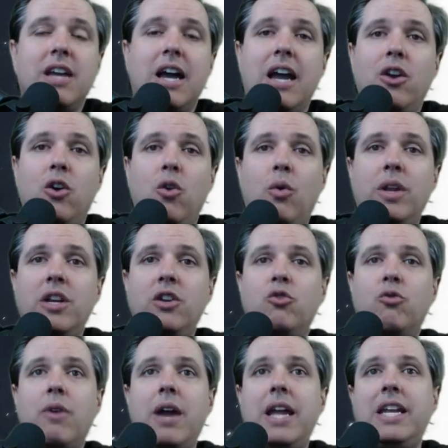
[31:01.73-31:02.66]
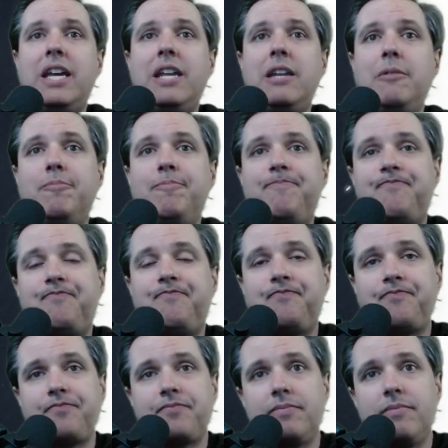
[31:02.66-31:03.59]
I go in and grade it,
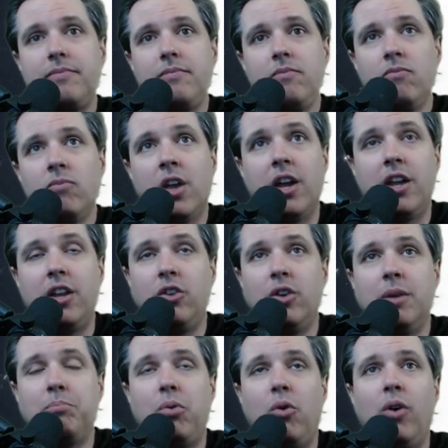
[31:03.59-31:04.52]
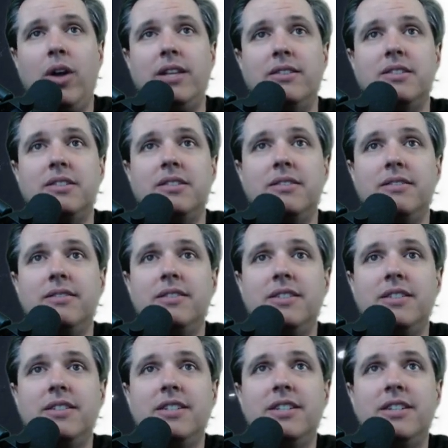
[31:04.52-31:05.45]
and you get points.
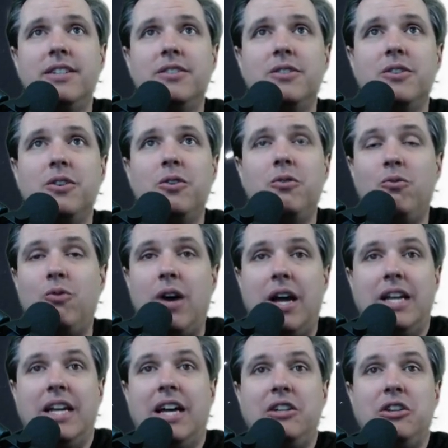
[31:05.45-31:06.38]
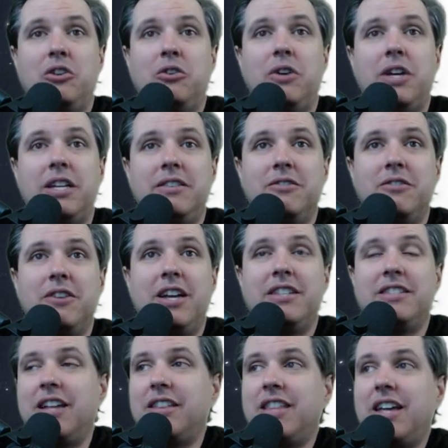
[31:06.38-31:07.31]
So why not do it, right?
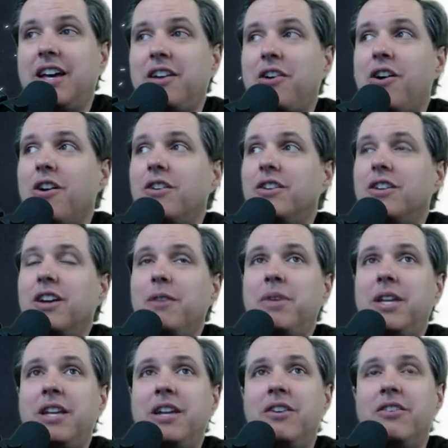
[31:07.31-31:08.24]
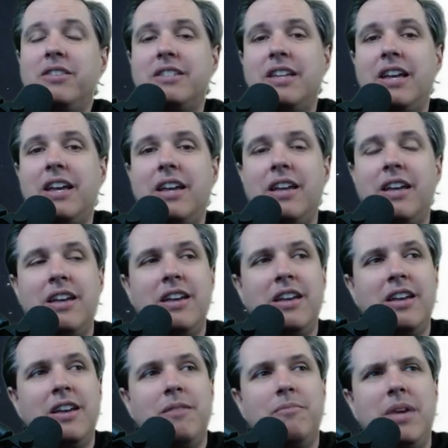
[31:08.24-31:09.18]
It's not that hard. Come in here and say,
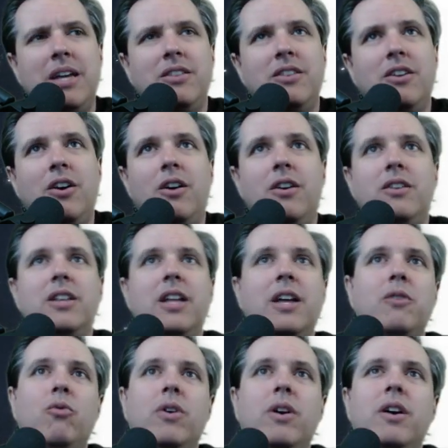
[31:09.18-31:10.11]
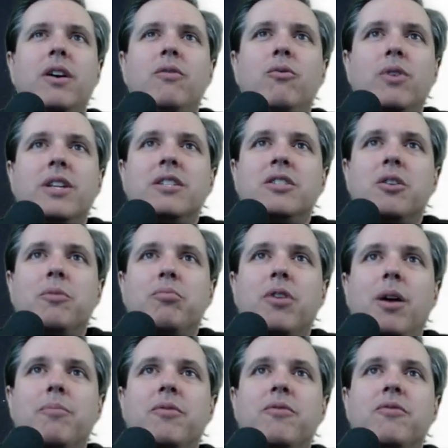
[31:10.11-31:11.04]
man, what is the
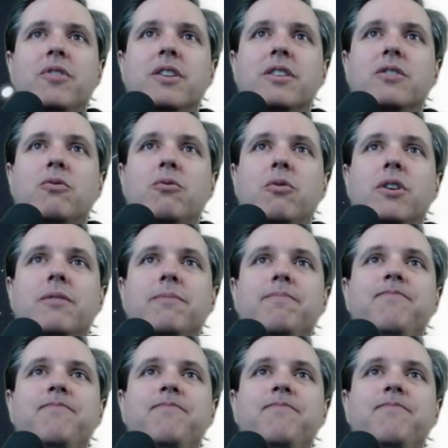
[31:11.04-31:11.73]
prompt for this one?